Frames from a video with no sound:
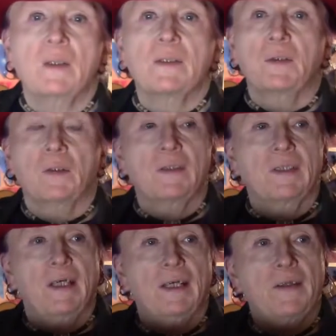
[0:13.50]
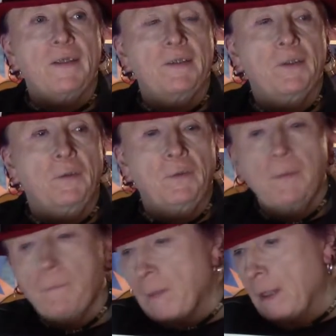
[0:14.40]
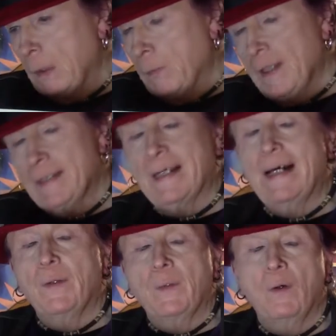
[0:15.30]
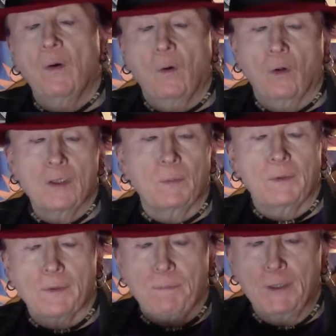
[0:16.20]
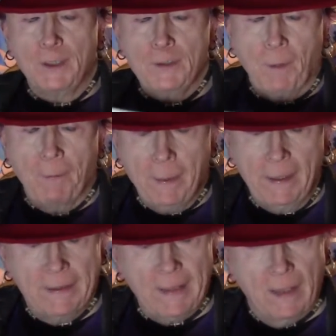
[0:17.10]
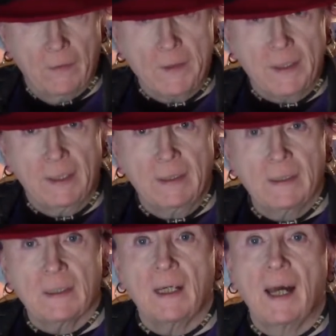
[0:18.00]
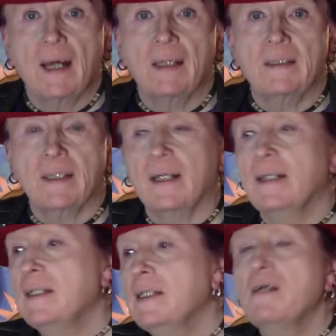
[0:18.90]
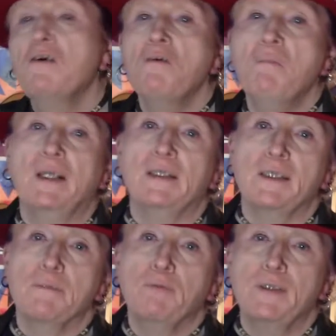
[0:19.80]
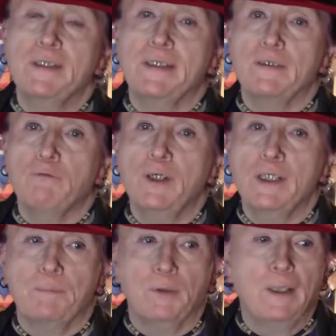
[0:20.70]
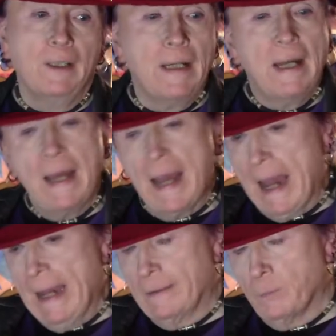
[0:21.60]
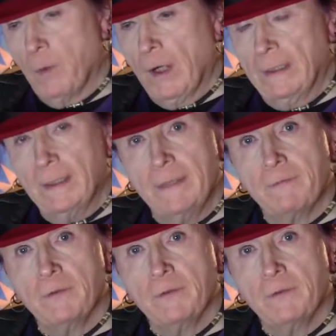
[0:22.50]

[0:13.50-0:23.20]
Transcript: It's got uh, the song Louisa on a Horse which was produced by Pete Townshend and uh, mentions Princes Risborough and Whiteleaf